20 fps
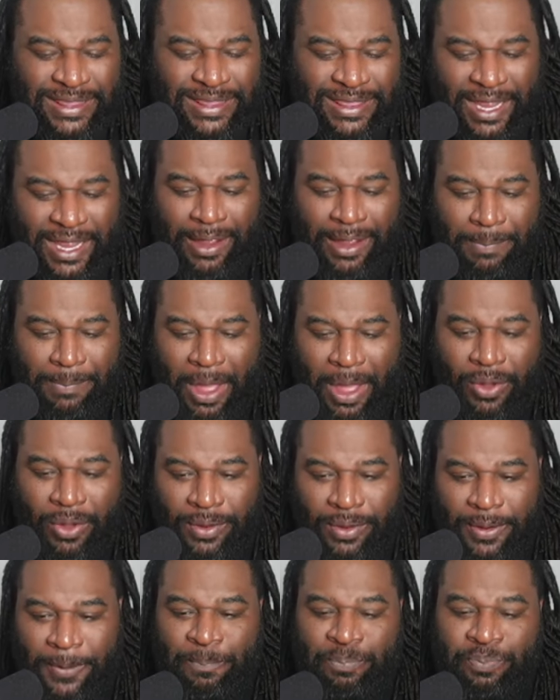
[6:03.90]
thing about
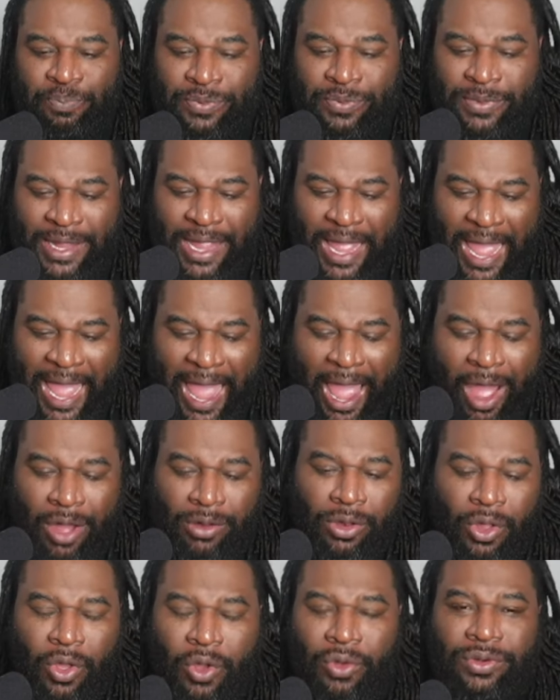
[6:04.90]
how
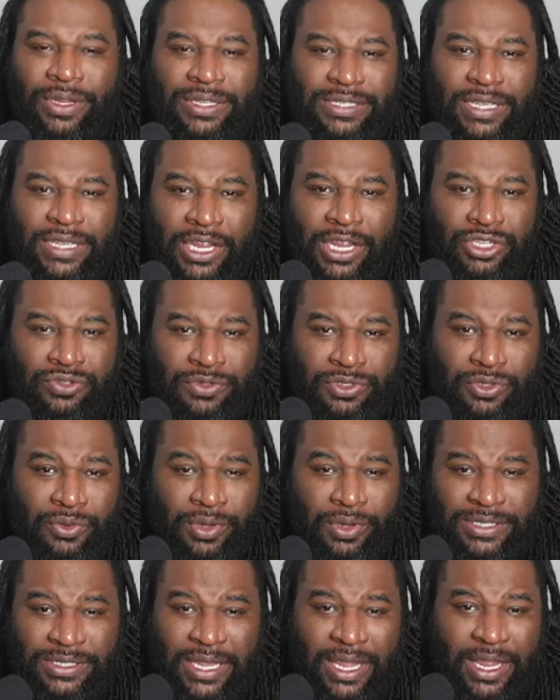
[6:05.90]
long this injury is going
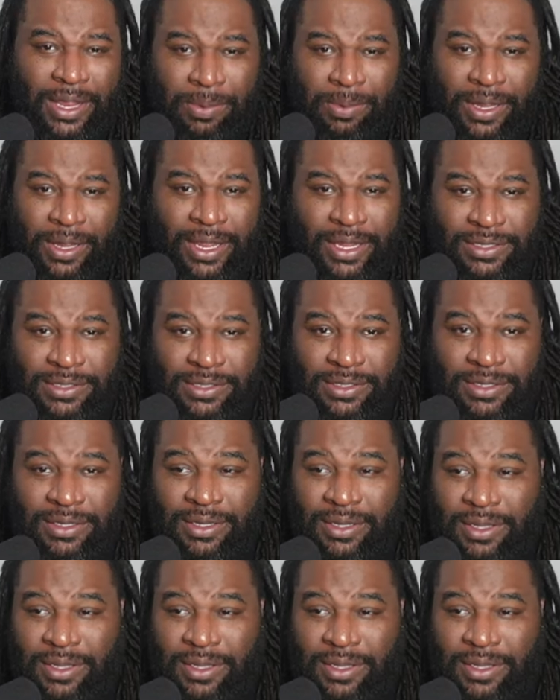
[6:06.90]
to take place.